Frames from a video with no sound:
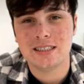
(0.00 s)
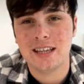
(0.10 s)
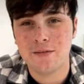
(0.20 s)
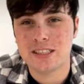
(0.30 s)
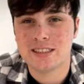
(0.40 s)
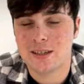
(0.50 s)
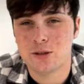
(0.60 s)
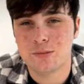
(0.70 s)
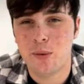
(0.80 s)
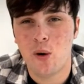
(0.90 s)
ever since I was
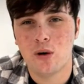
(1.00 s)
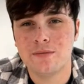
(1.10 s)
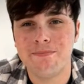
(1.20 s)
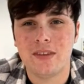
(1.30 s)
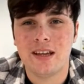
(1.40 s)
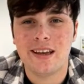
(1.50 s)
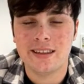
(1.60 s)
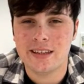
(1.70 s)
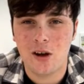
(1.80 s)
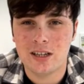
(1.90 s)
born in
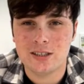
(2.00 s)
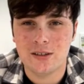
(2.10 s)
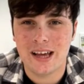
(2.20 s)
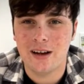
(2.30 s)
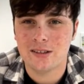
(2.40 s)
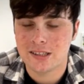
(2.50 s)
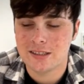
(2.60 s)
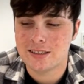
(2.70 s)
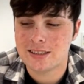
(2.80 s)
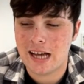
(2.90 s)
the early
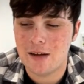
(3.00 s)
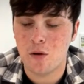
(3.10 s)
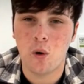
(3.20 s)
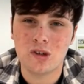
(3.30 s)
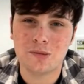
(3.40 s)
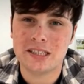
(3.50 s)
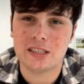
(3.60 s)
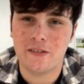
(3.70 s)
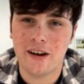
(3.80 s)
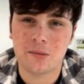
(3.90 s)
2000s, I've always been
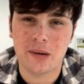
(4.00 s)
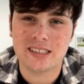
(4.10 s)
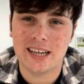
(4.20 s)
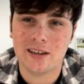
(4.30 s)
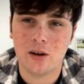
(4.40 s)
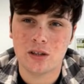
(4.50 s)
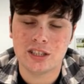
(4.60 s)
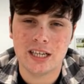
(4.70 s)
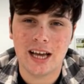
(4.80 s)
surrounded by technology.